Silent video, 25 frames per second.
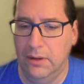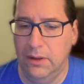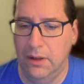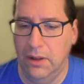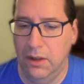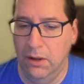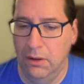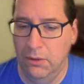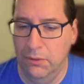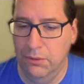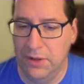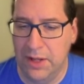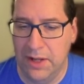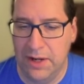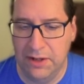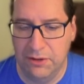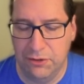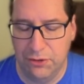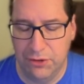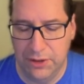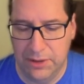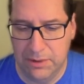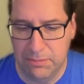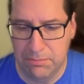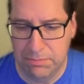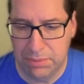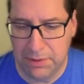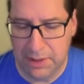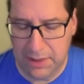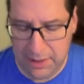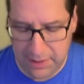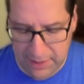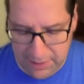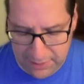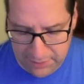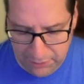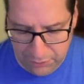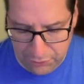Oh, that actually
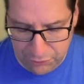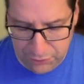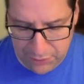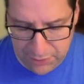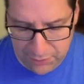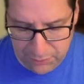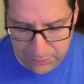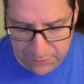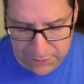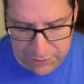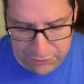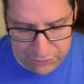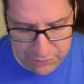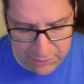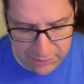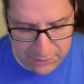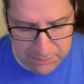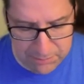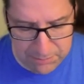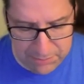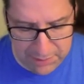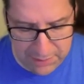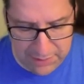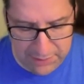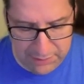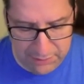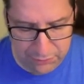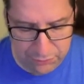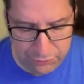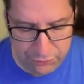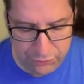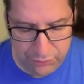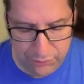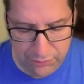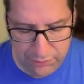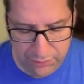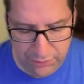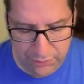compiles, and the reason it
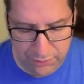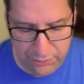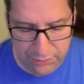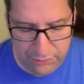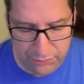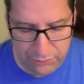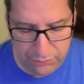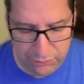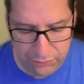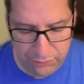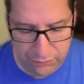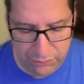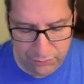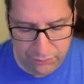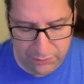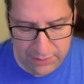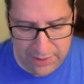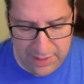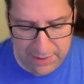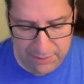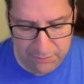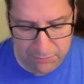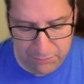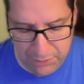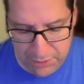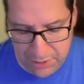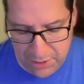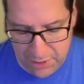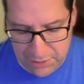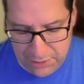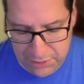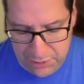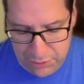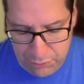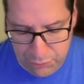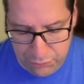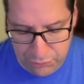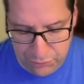compiles is that we're not
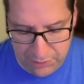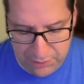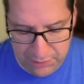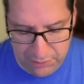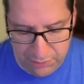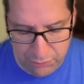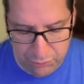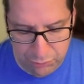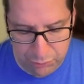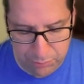using those